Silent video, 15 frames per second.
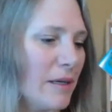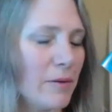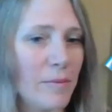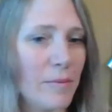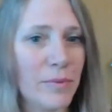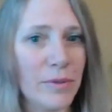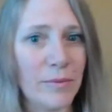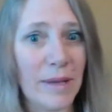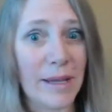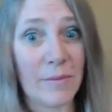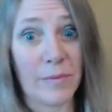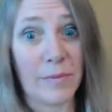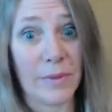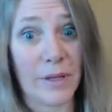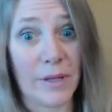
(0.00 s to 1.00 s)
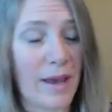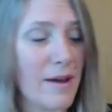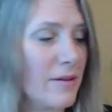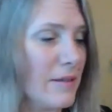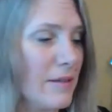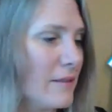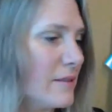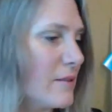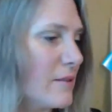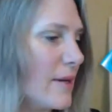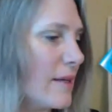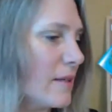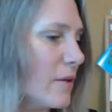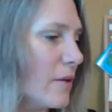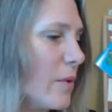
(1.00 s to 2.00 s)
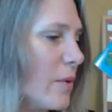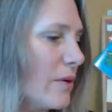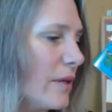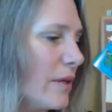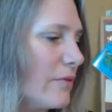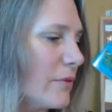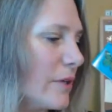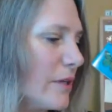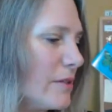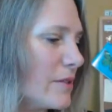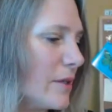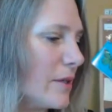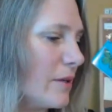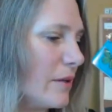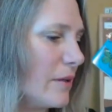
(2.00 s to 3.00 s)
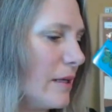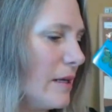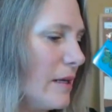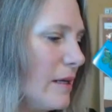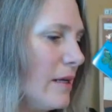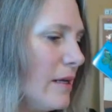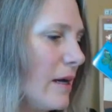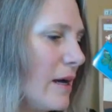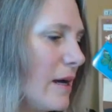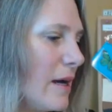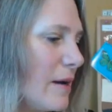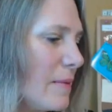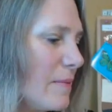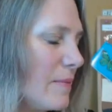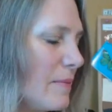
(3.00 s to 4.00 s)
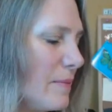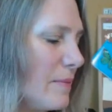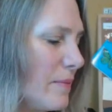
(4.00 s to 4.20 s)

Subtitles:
I'm going to pull my book out so I can quote it for you. So I don't.